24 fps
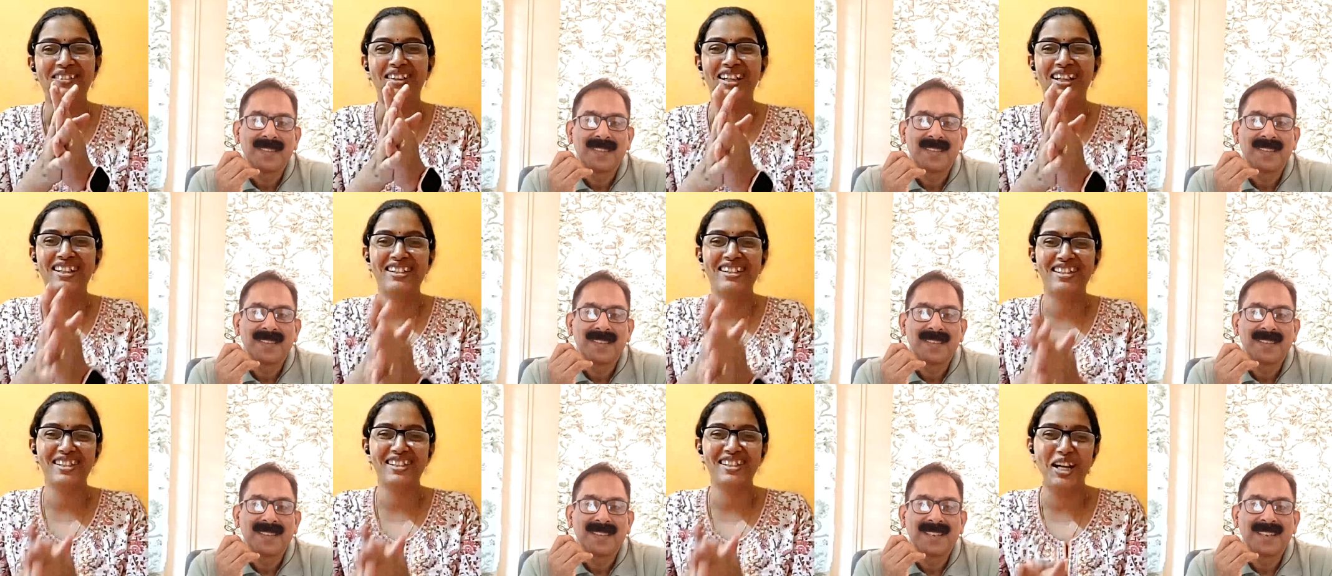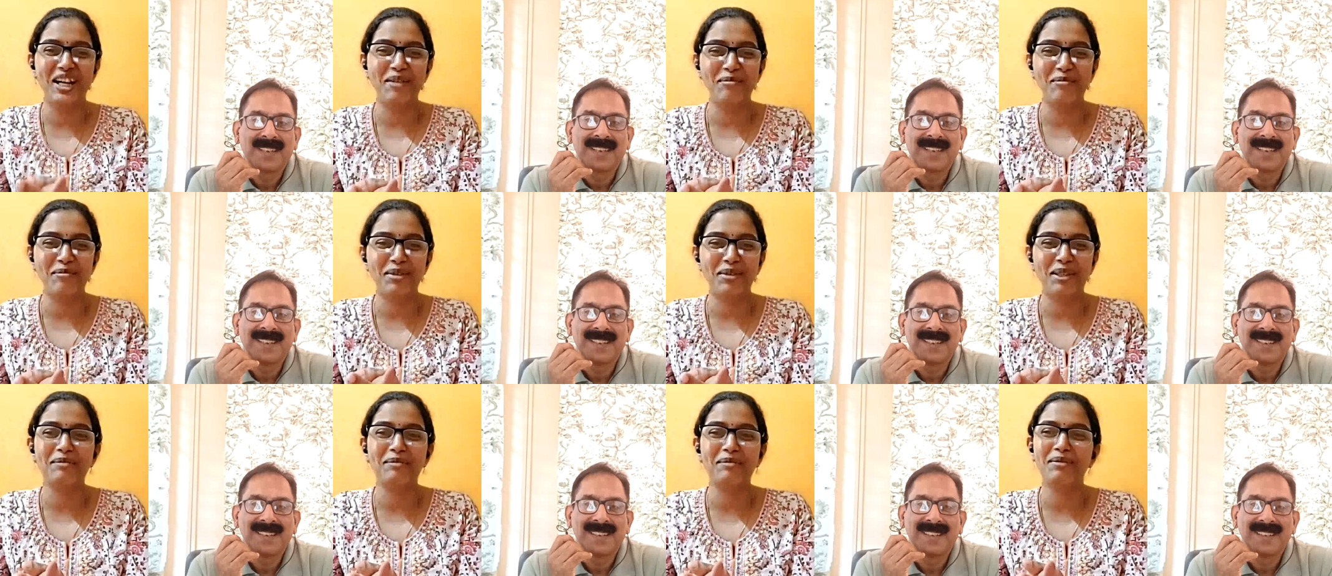Speaker 1: Why is this
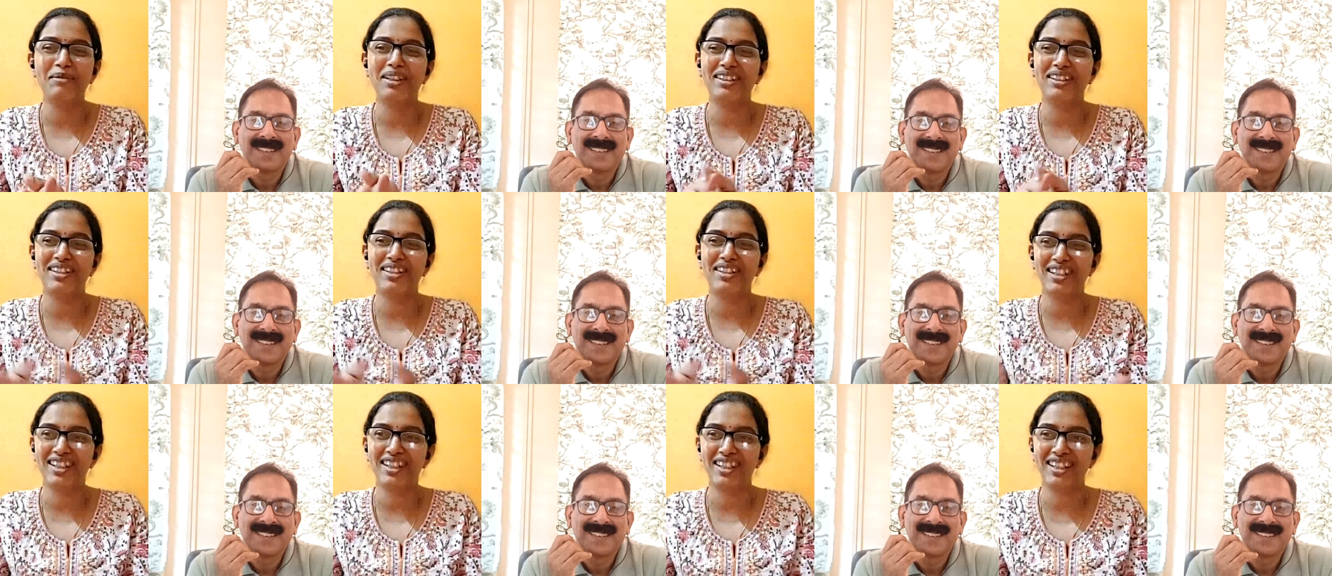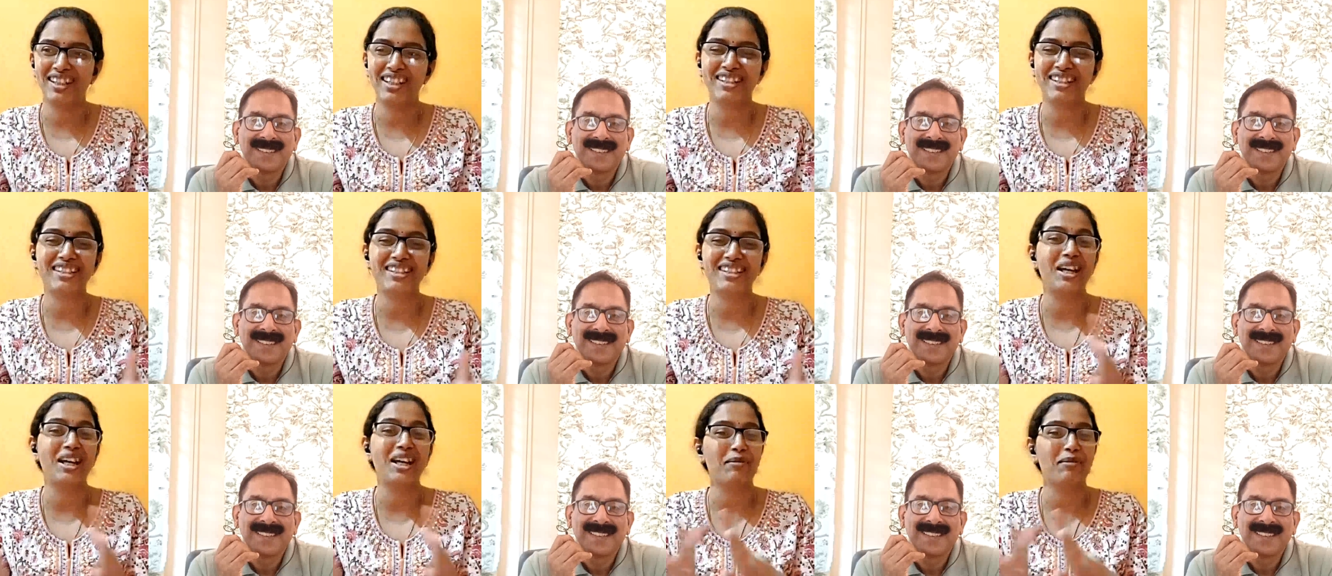happening? But then I
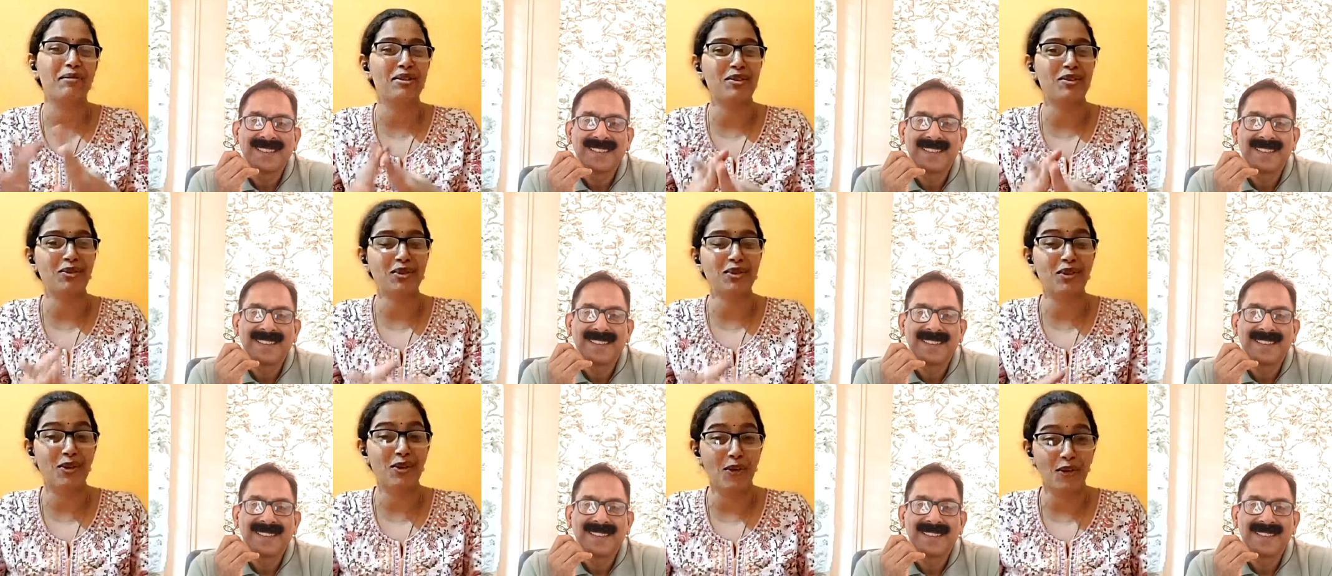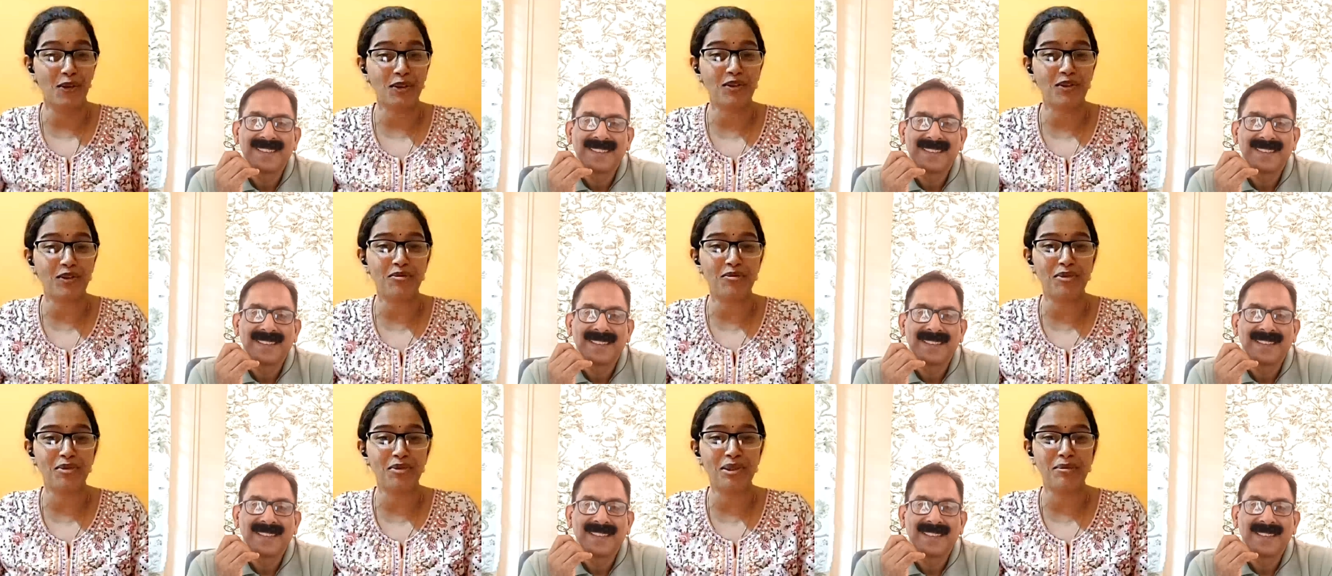realized it happens to a lot
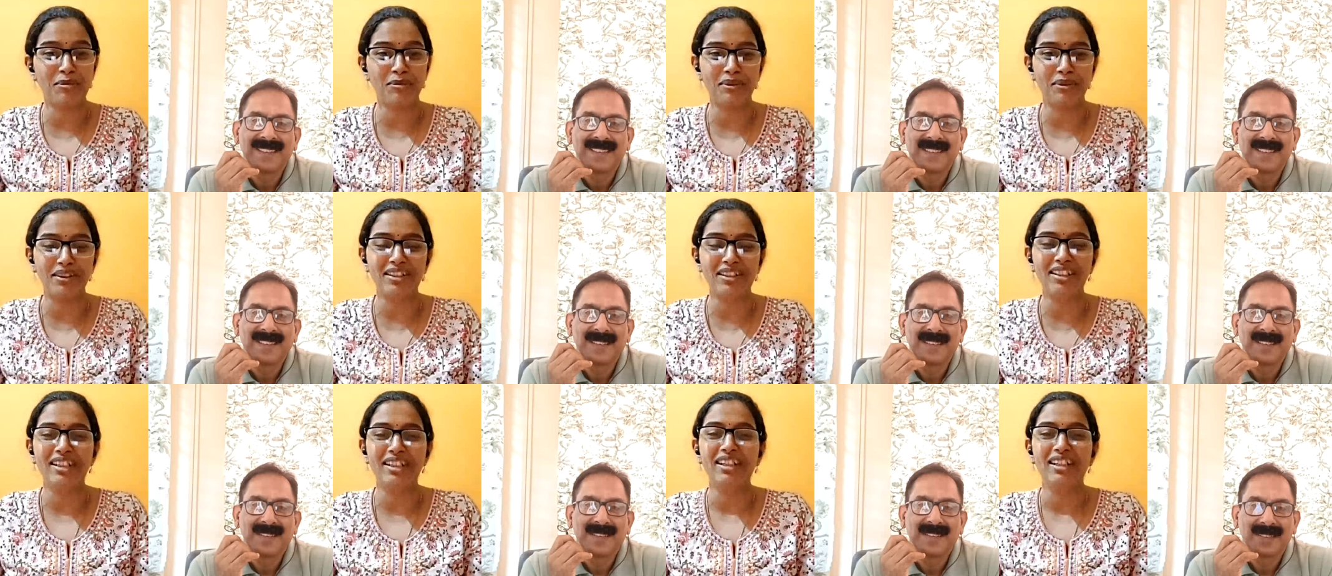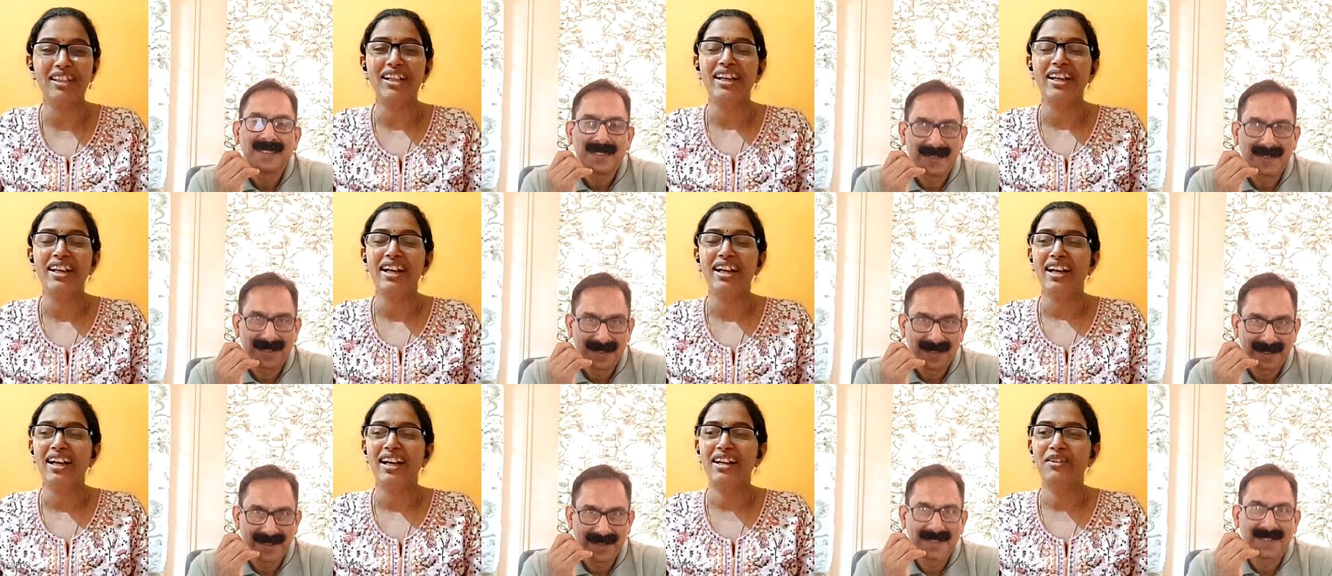of people.
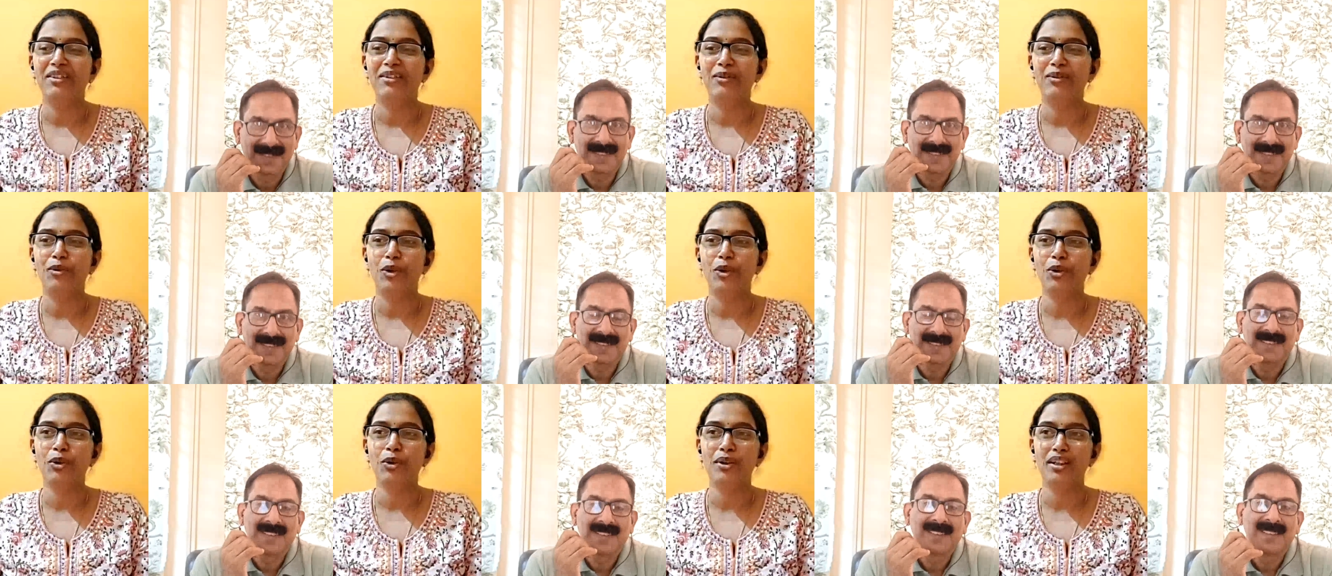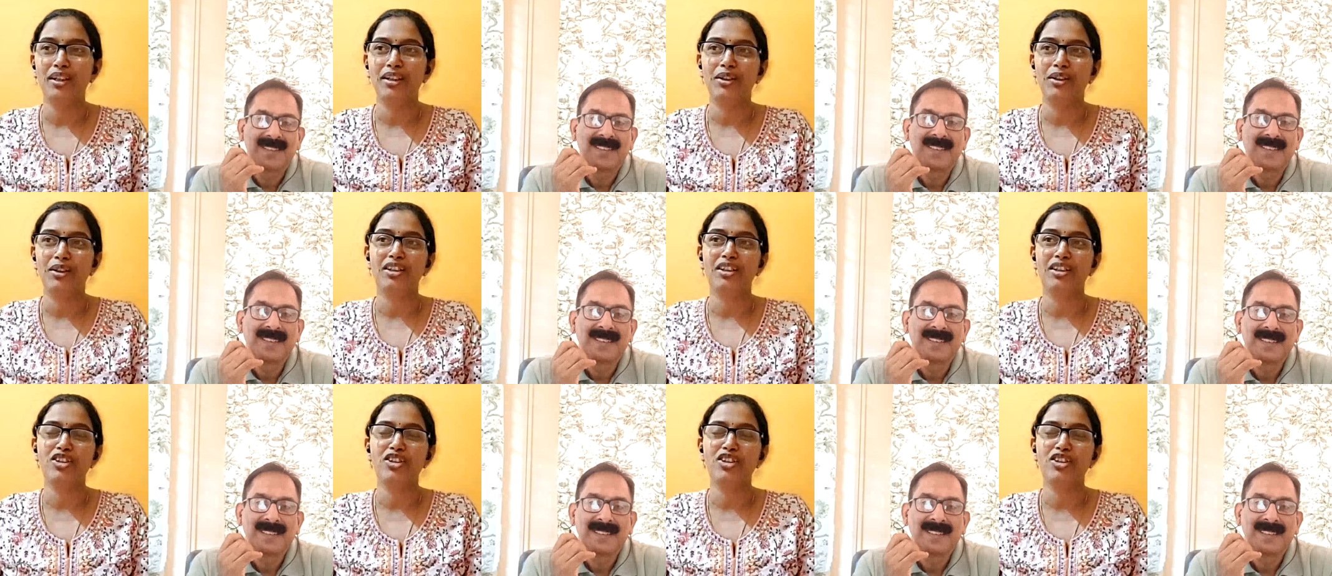And what you can